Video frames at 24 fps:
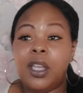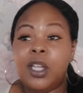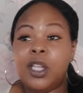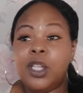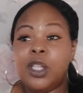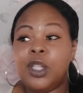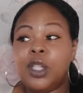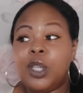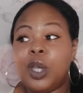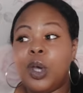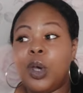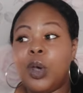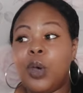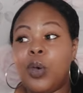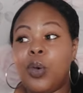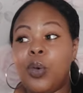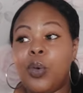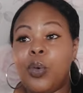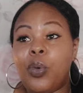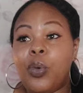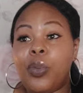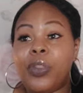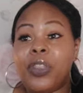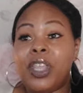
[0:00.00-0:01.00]

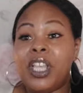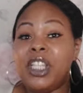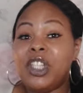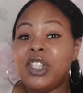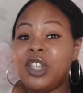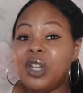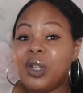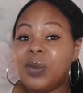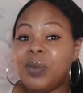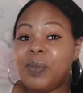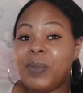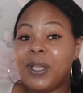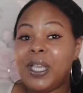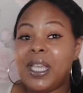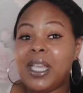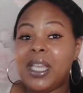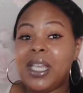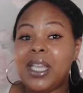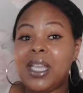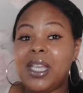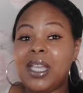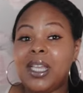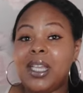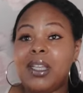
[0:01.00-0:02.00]
So this could
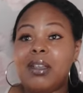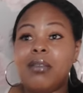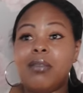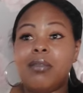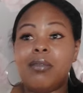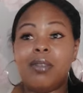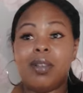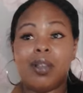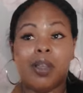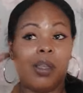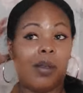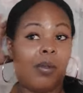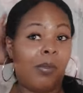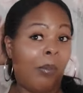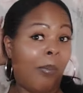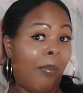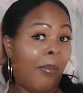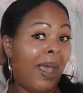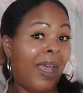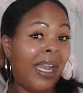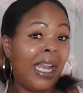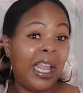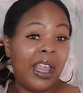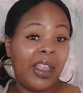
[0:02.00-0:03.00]
be
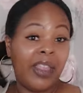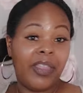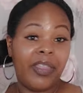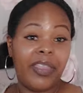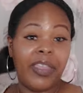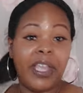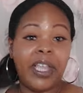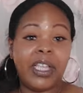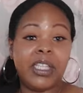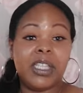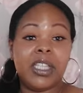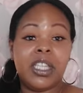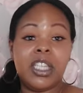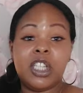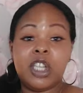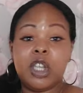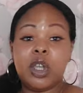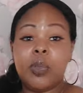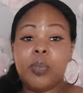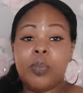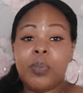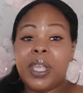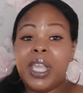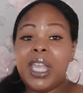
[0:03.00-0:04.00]
many things. This
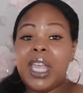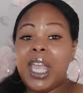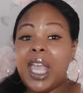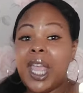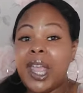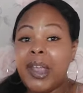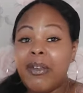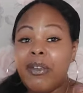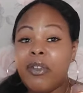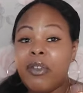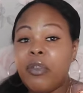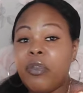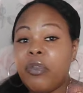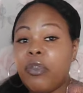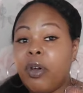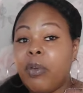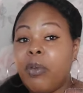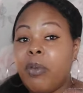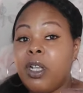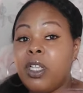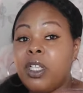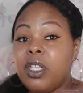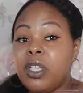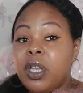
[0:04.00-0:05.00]
could be hearing
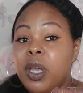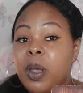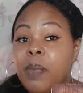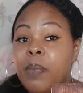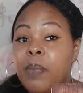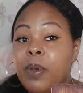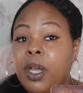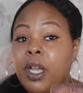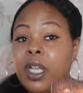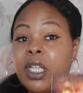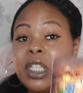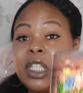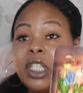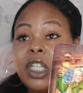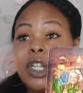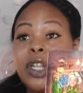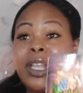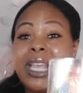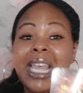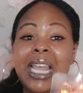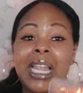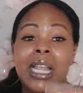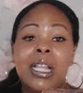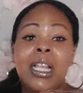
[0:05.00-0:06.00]
from a certain person,
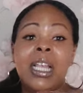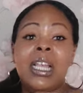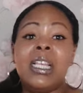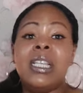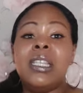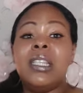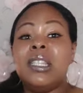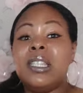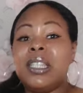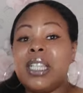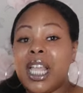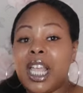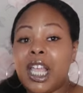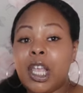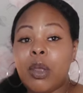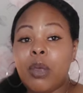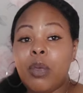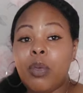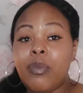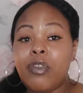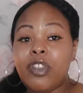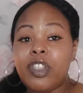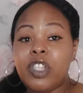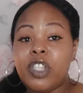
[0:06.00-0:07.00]
okay, staying
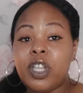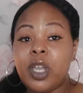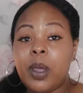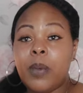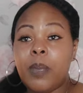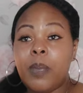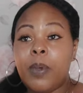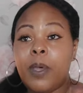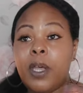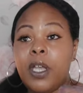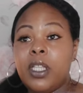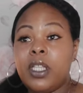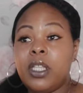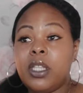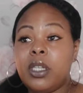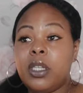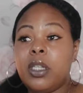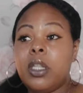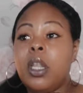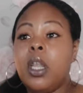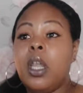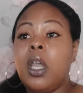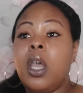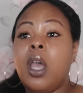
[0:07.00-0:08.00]
with a certain
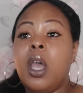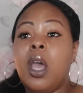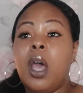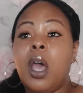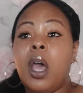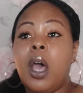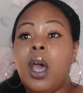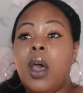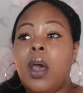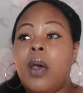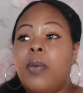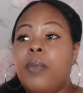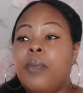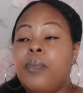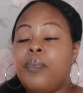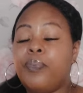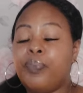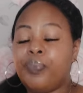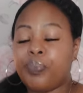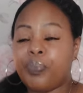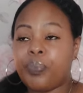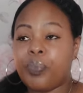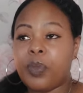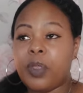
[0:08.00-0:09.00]
person.
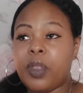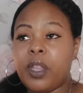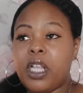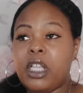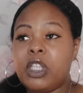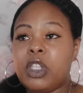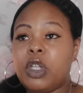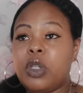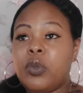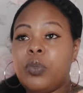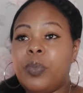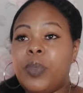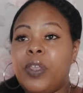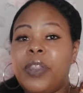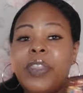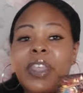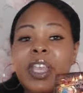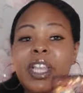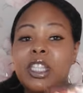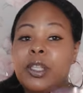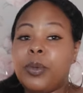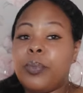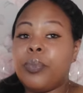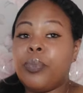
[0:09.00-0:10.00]
This could be
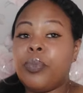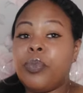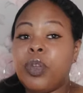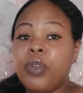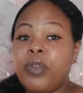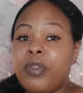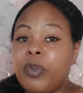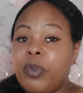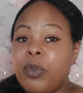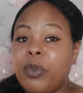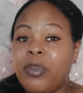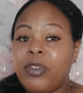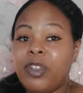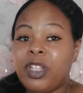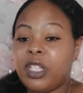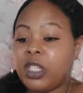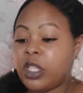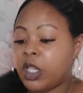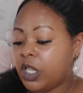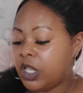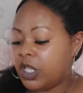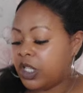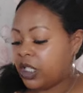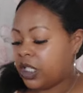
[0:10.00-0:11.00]
things improving with a
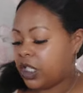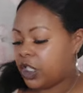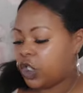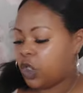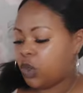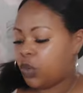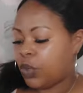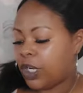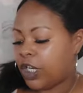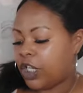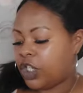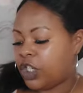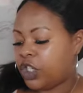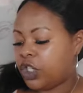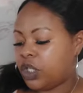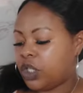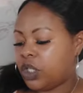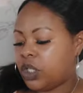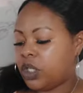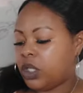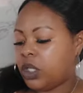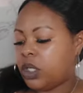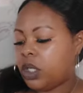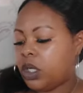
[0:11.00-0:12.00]
certain
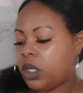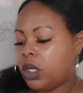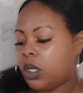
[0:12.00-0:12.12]
situation.